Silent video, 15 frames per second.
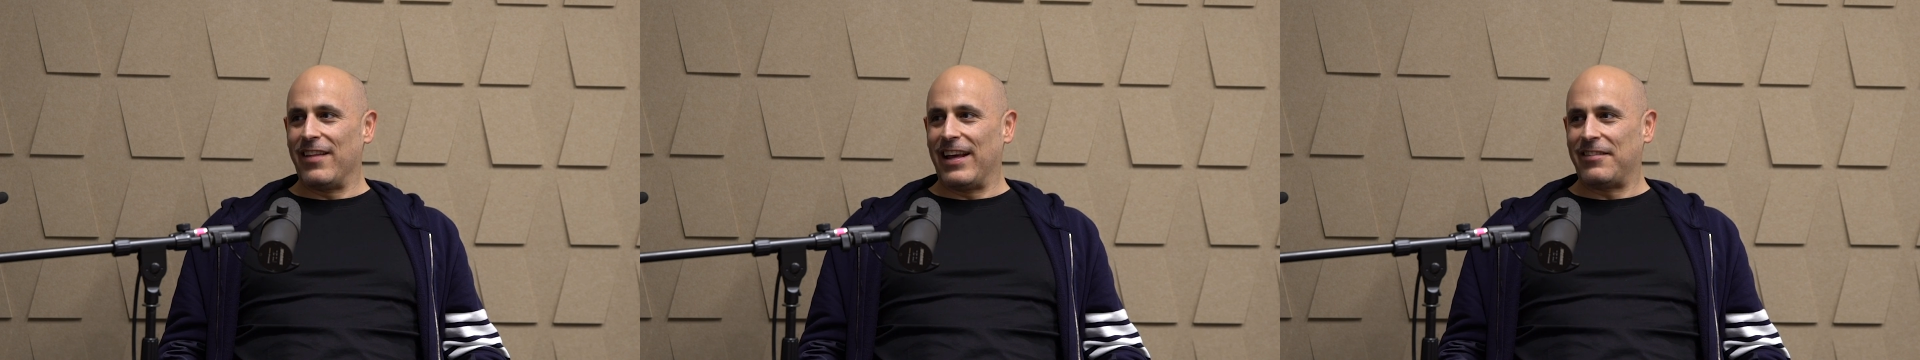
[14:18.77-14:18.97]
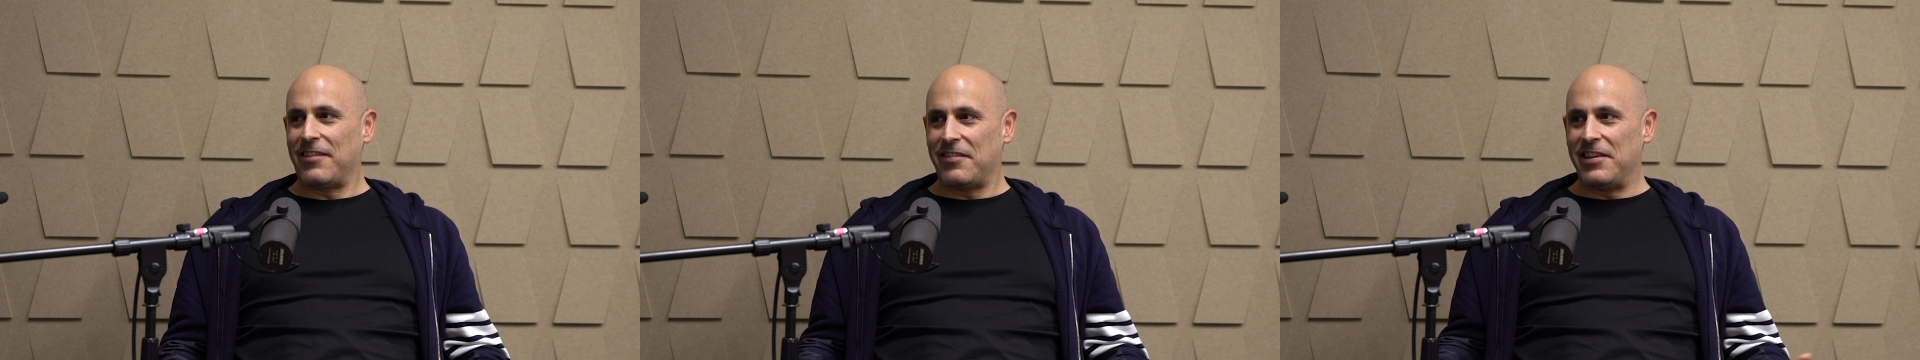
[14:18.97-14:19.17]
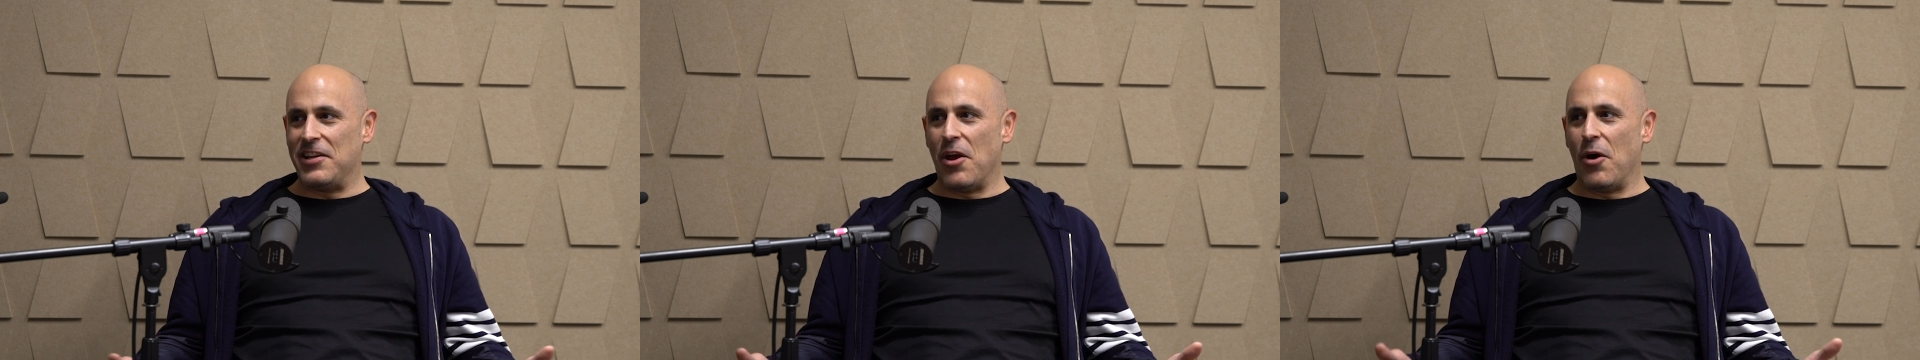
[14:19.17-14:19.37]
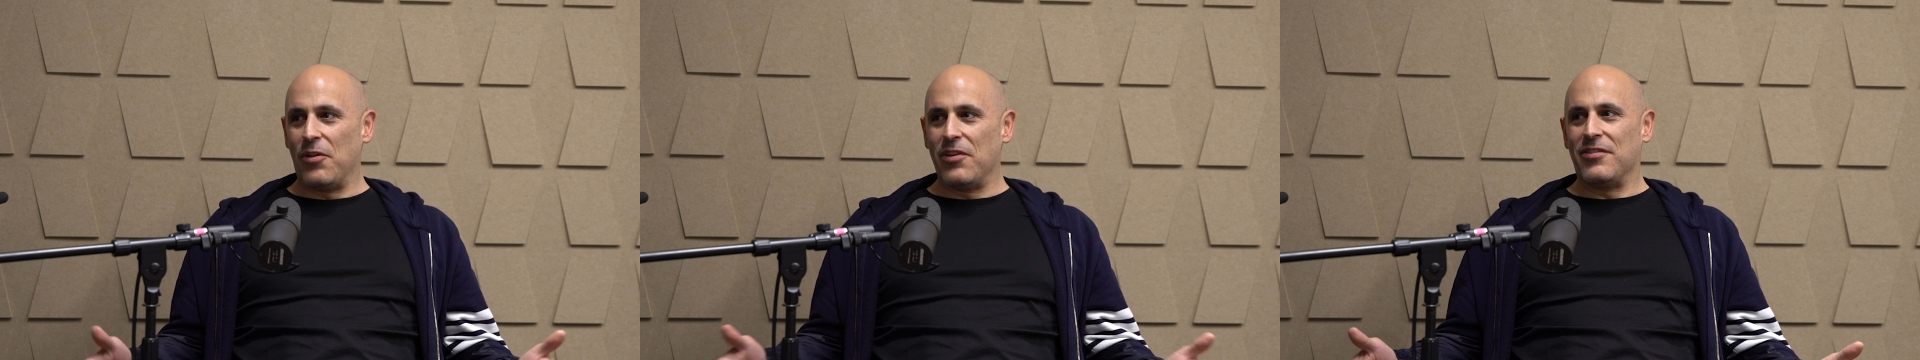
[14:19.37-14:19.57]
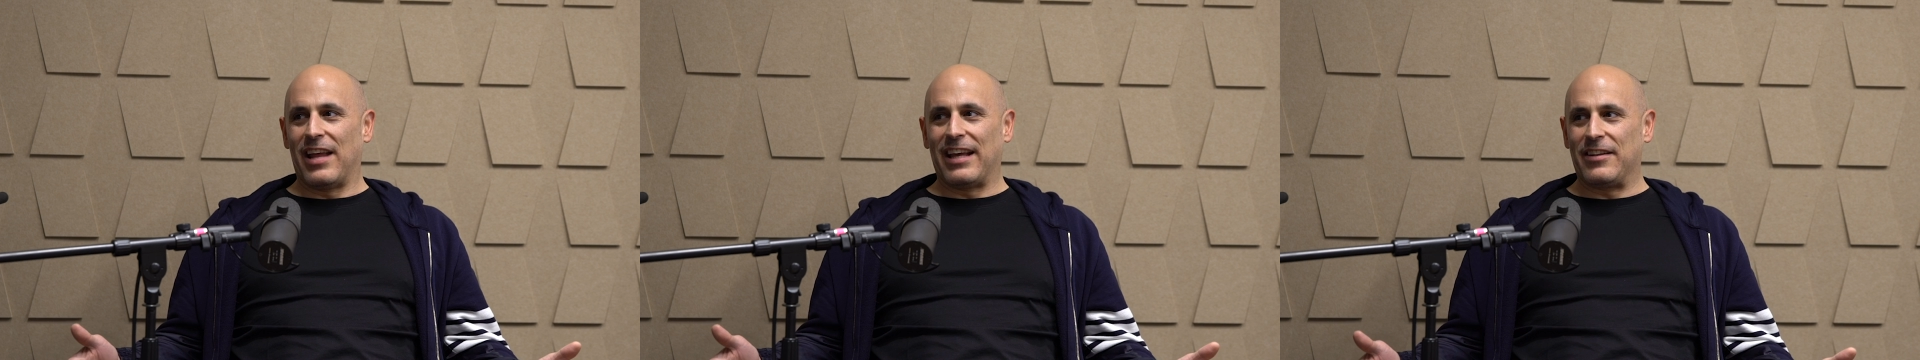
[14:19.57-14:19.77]
Like does right. he know
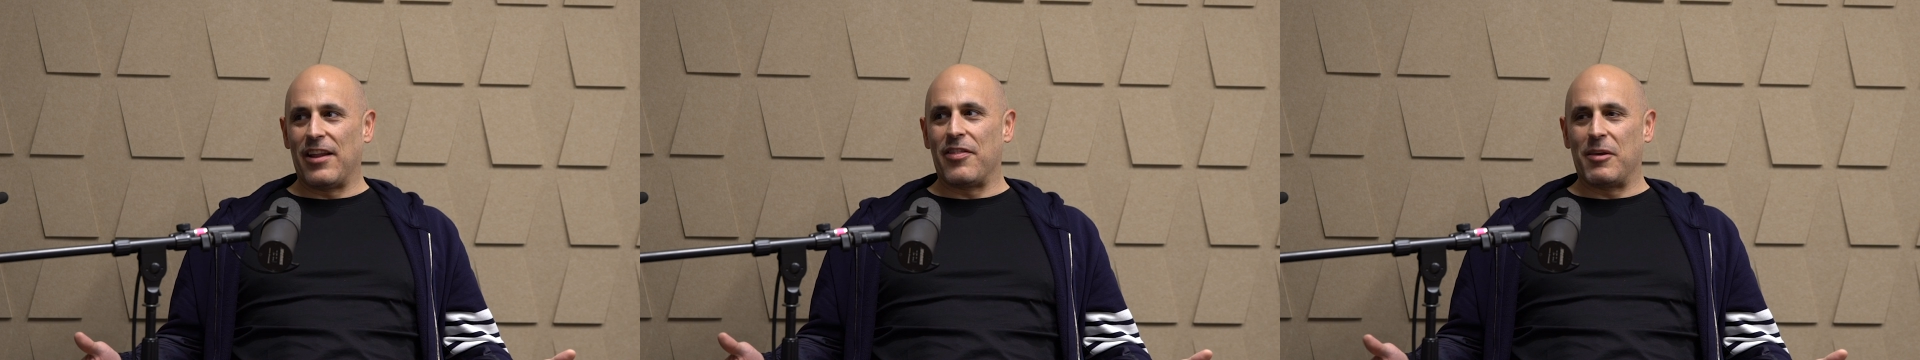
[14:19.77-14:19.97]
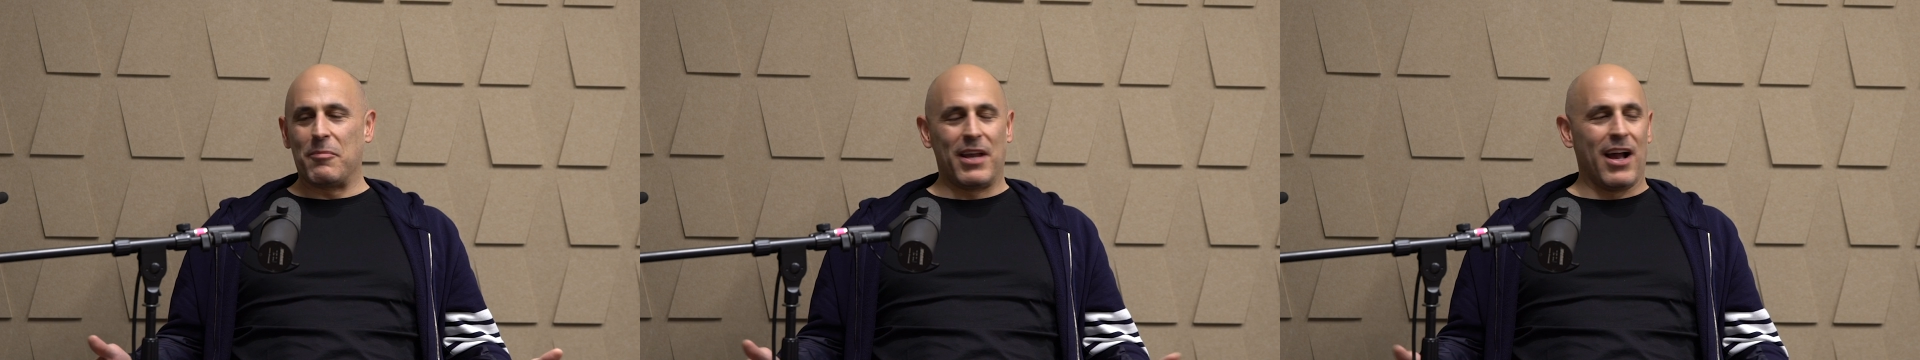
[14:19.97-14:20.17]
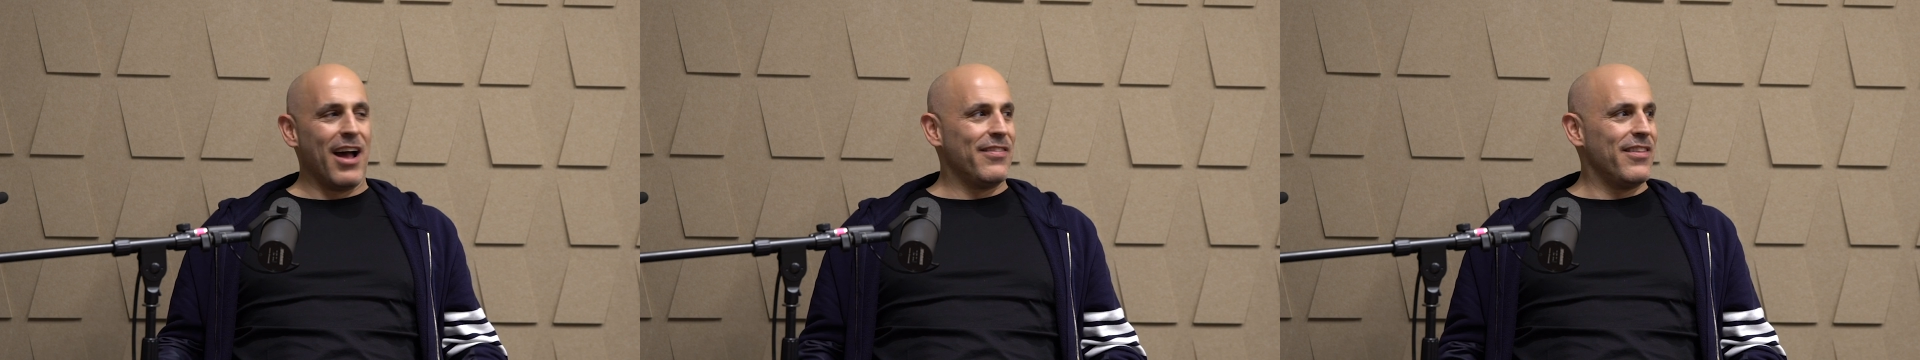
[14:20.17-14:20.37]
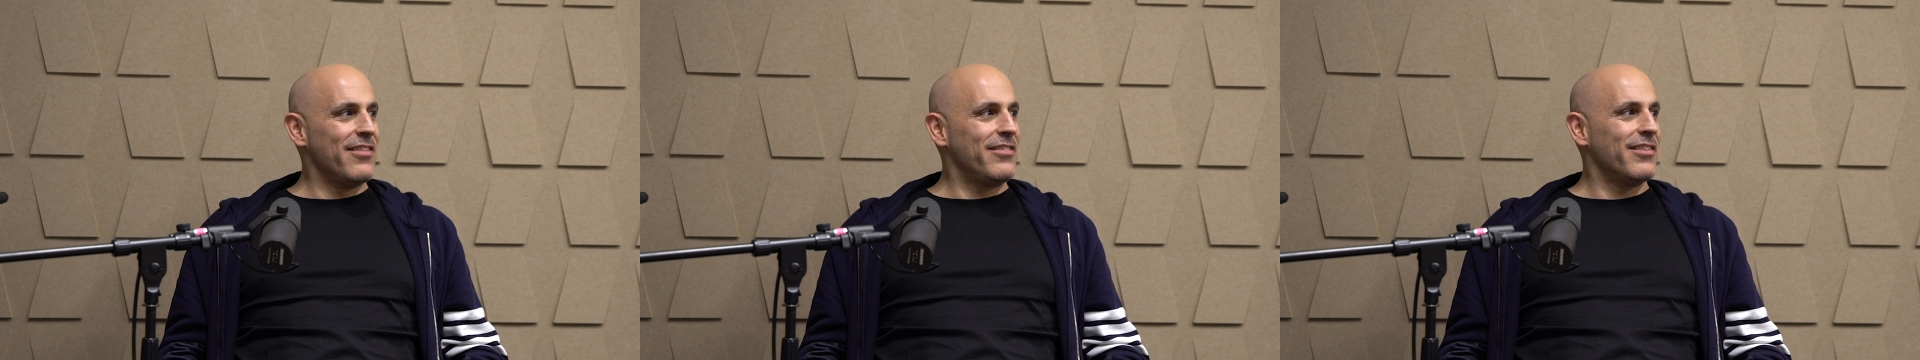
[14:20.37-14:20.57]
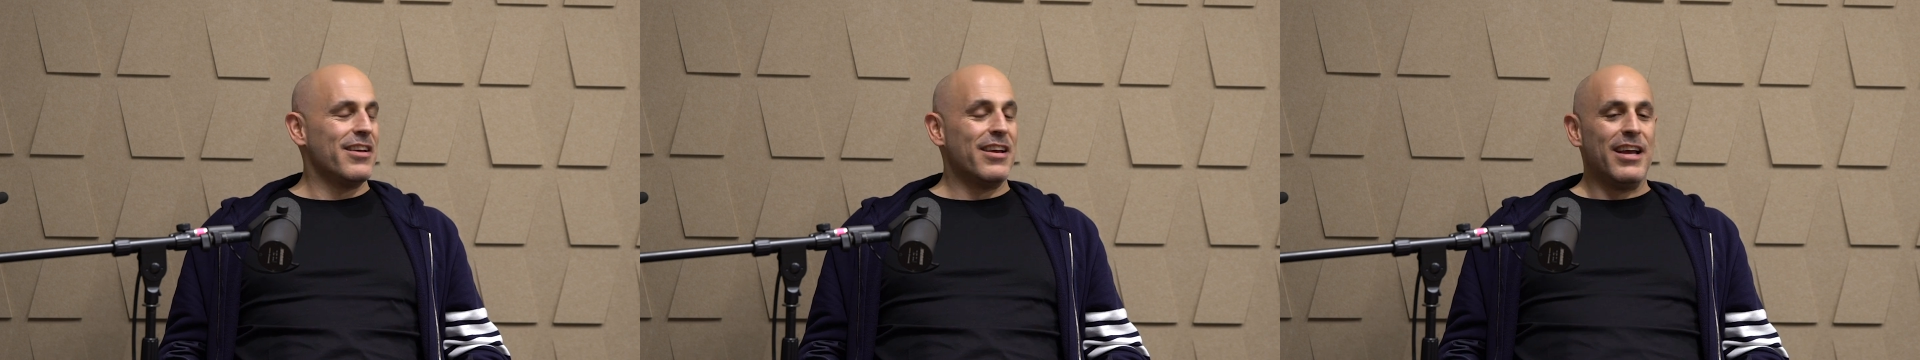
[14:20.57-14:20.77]
there's like nothing behind yeah.
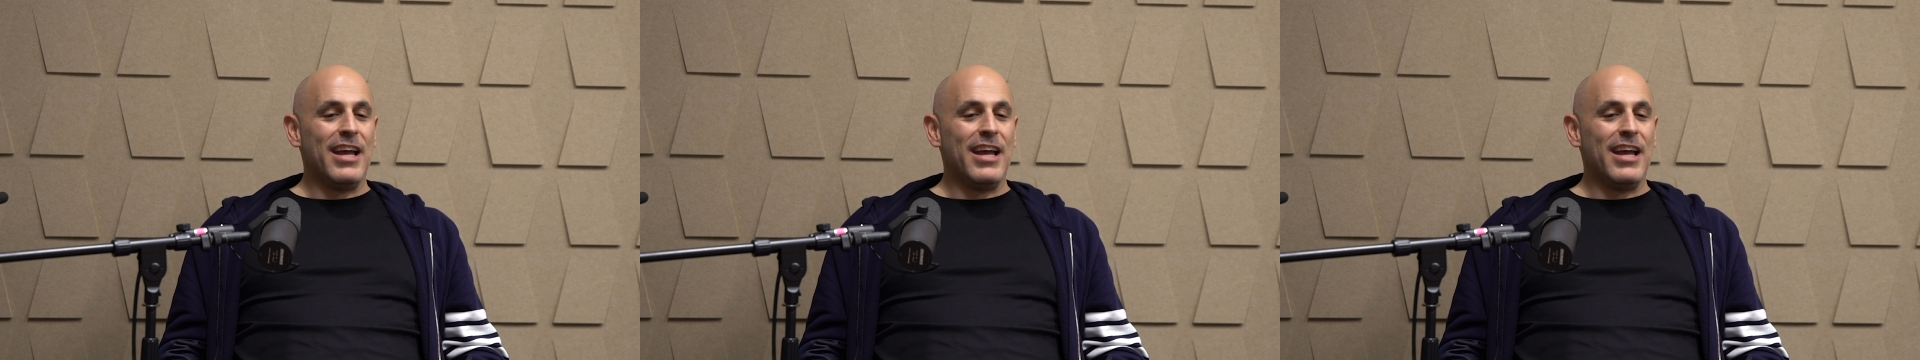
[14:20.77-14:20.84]
this?